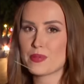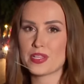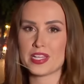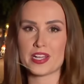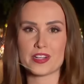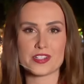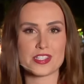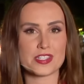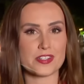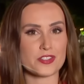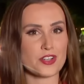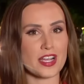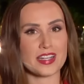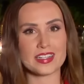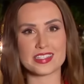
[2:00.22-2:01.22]
here still
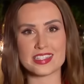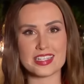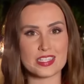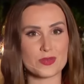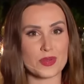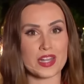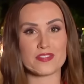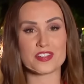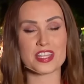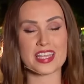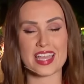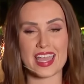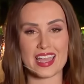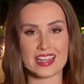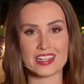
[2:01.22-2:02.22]
trying to seize whatever
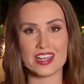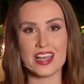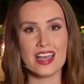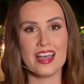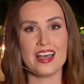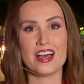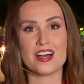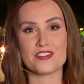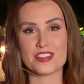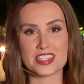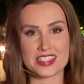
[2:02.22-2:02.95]
they can of this